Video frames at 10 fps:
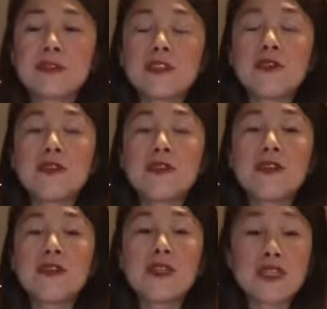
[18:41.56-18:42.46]
and
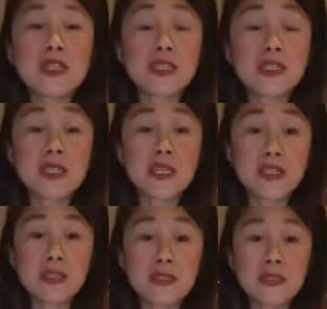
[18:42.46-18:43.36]
feeling into the
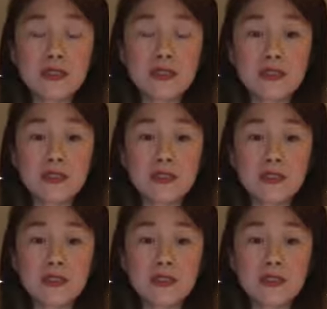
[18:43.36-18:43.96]
sensations,